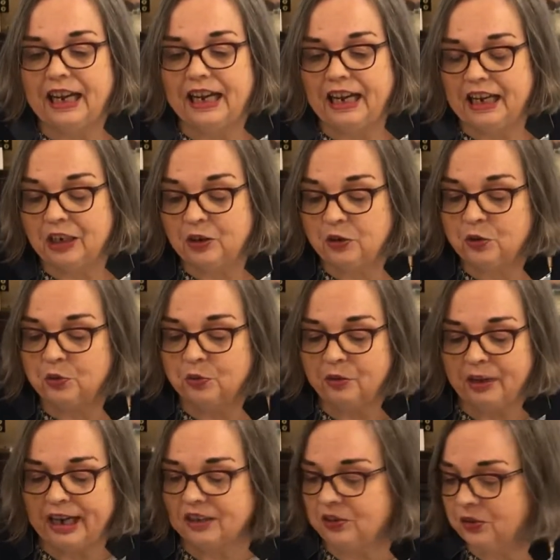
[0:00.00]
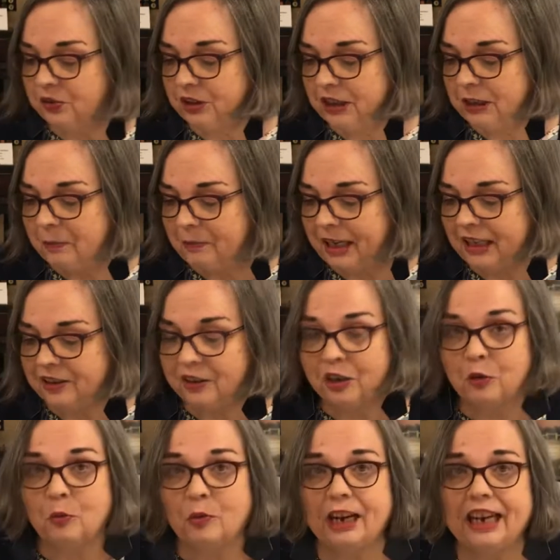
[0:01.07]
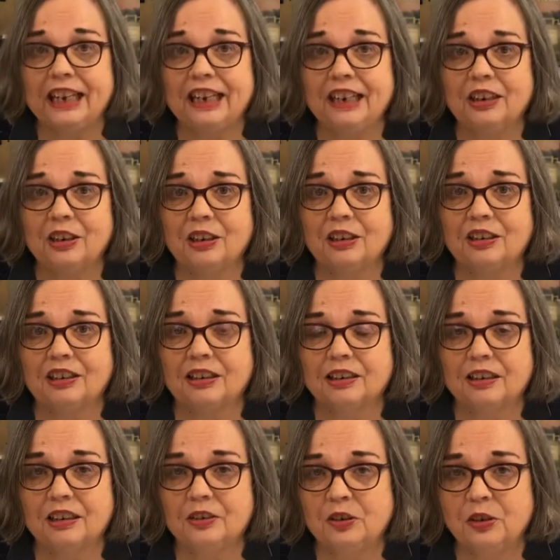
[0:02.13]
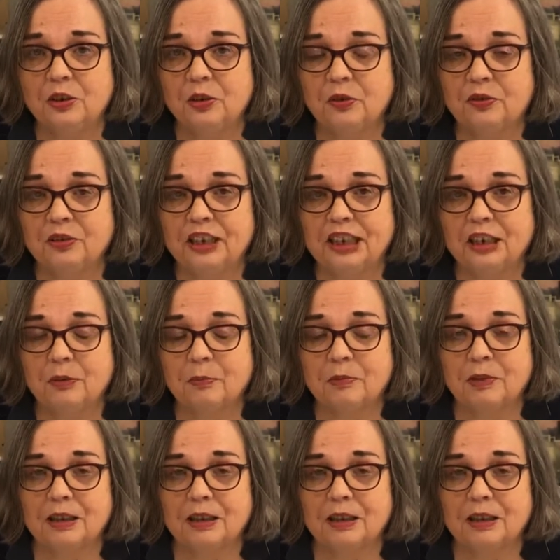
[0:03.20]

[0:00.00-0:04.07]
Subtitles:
and gradually made their way here to New Freedom.